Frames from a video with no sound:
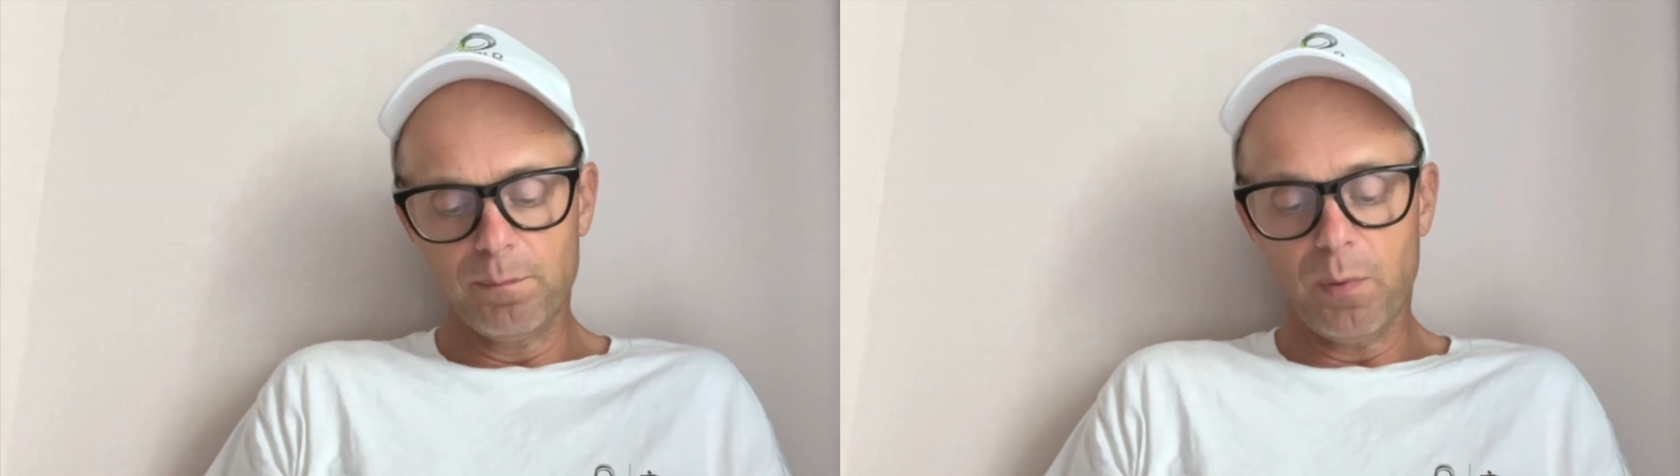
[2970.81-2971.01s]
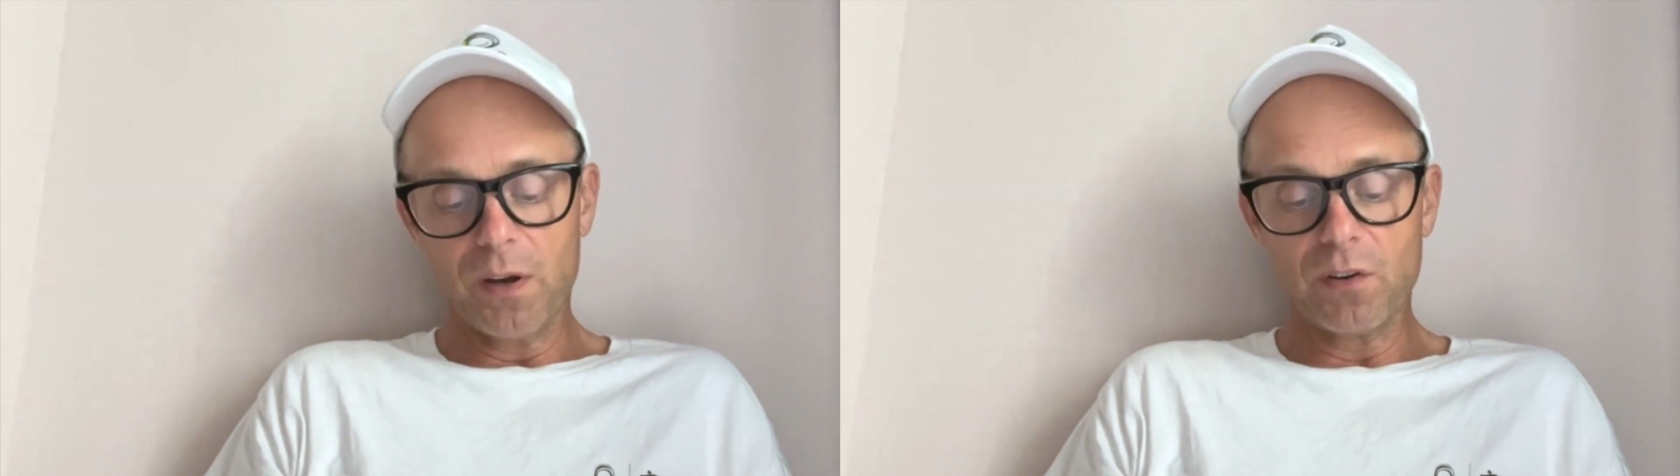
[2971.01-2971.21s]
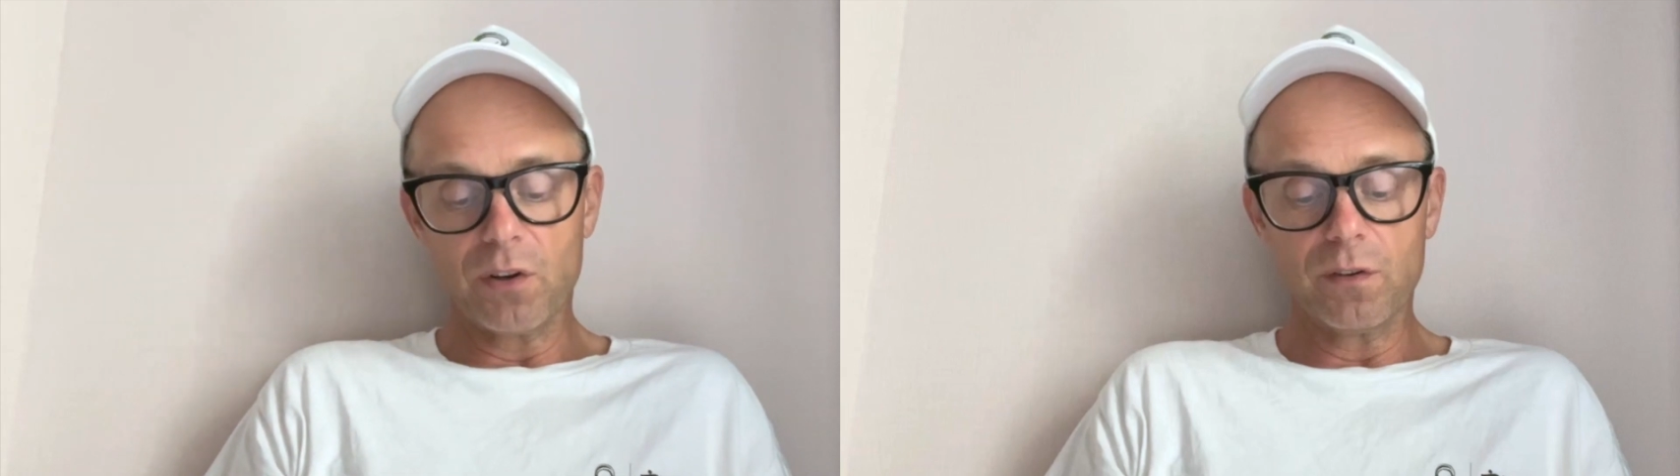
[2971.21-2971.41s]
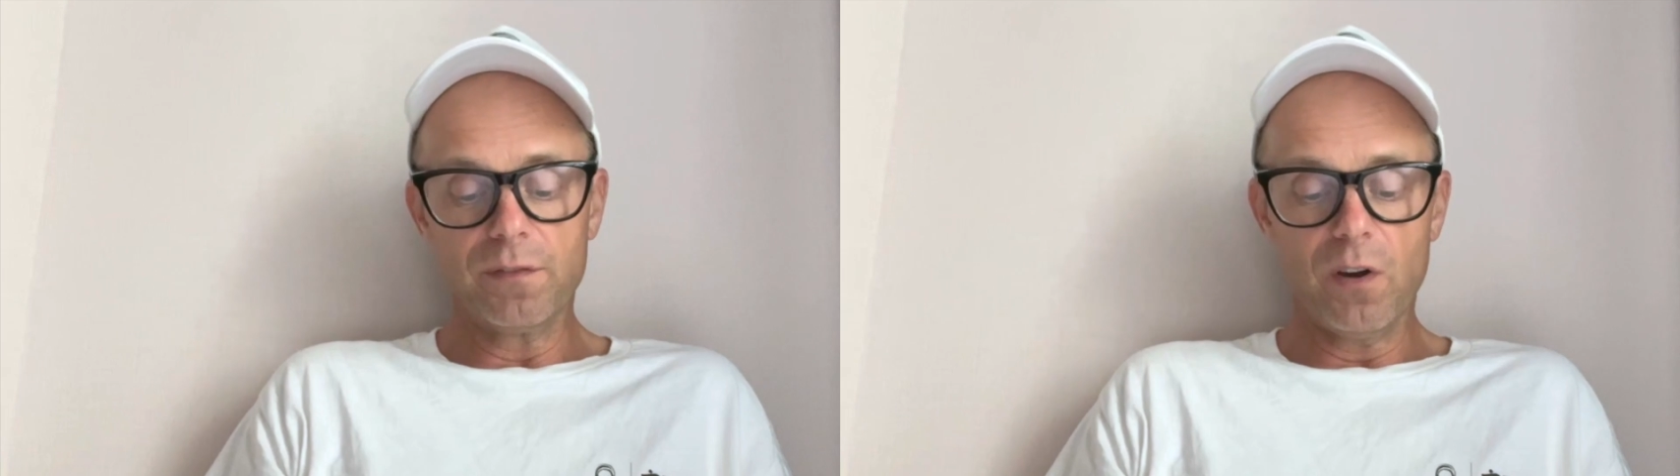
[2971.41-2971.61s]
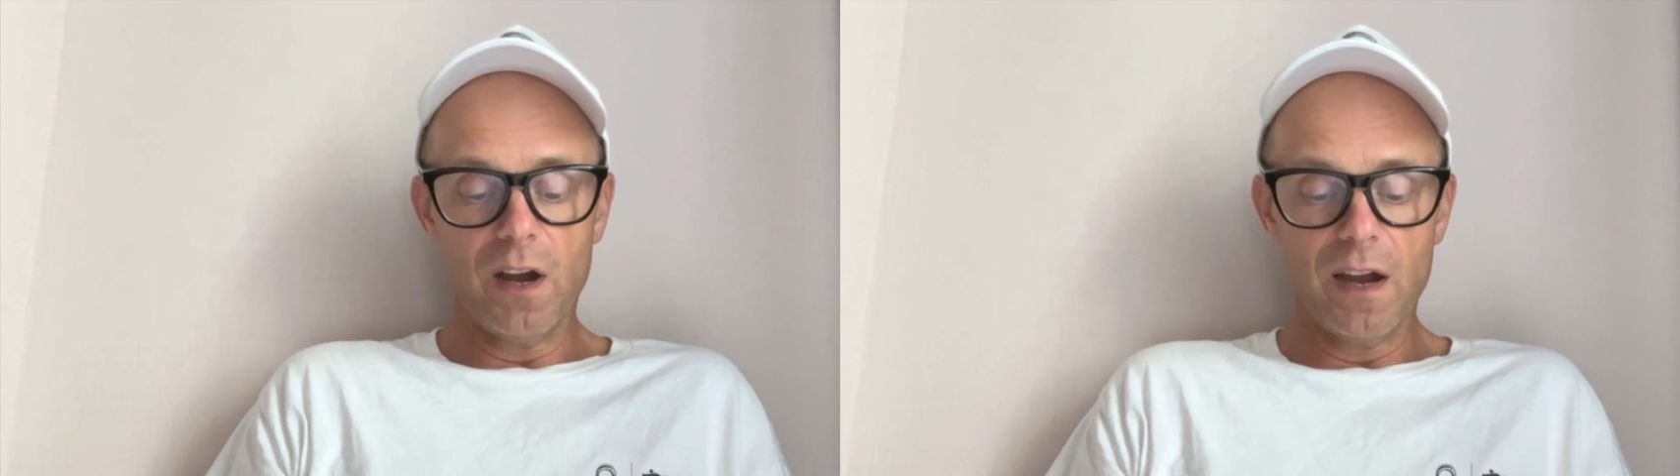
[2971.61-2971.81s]
body varial
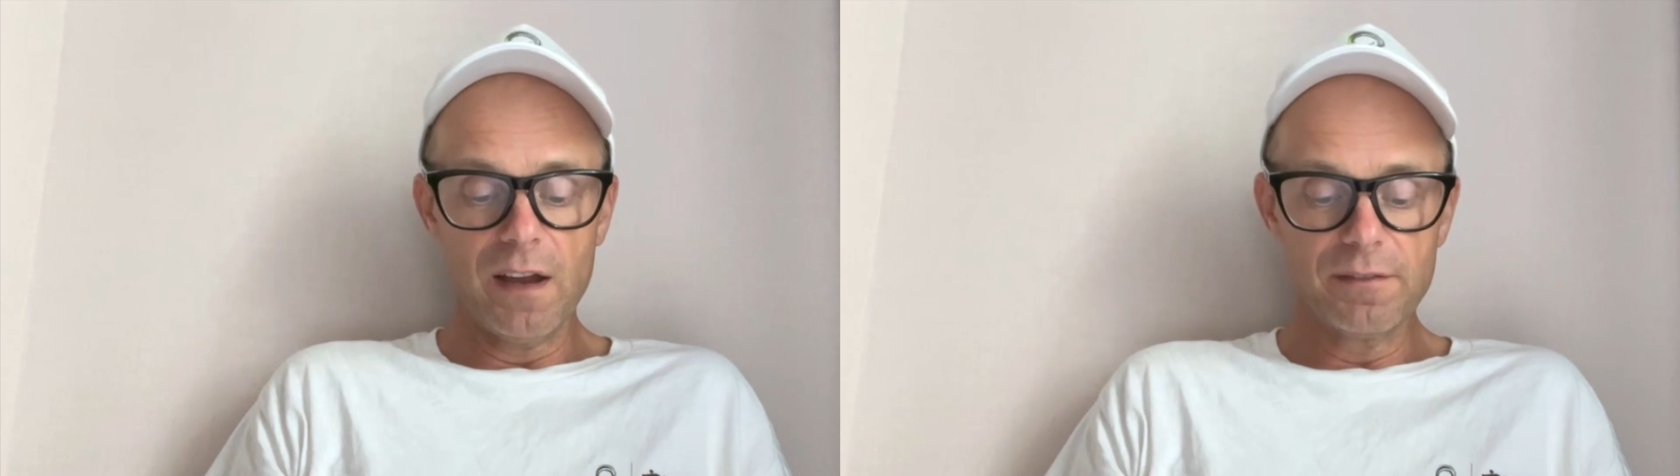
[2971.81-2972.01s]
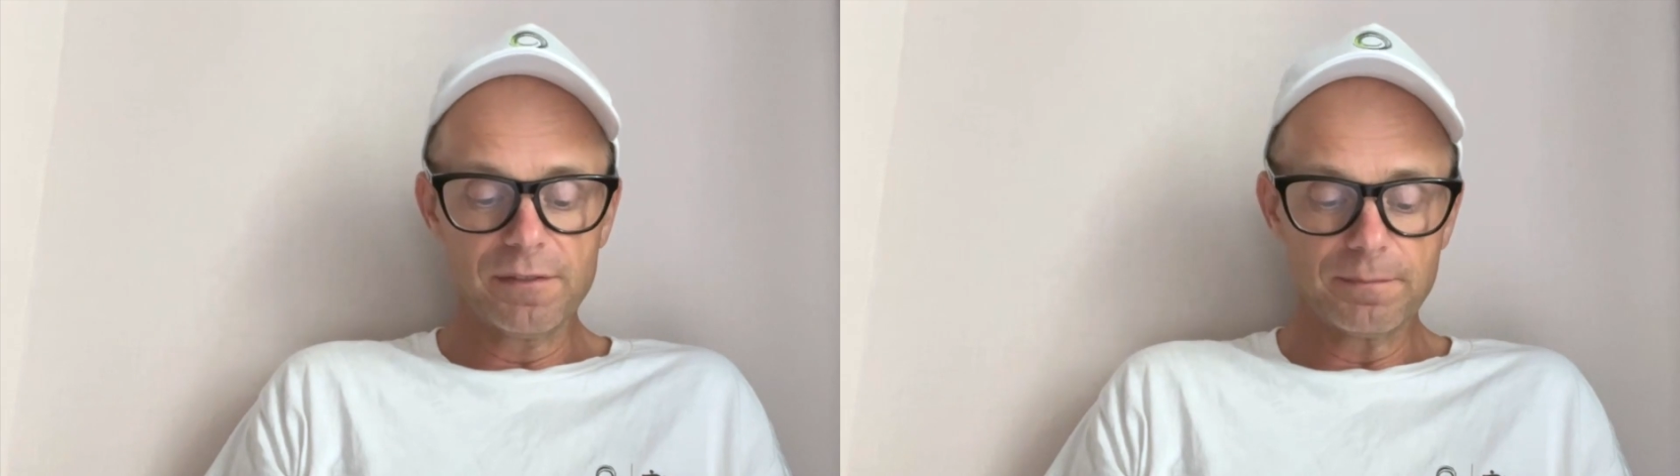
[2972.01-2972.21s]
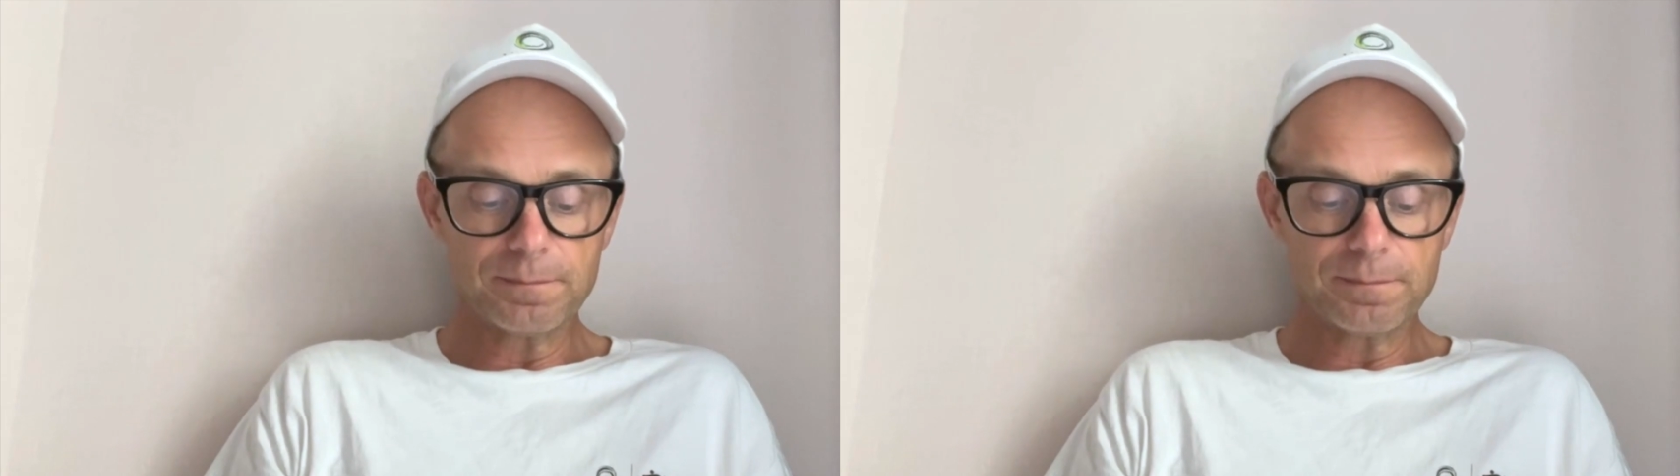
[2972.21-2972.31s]
5.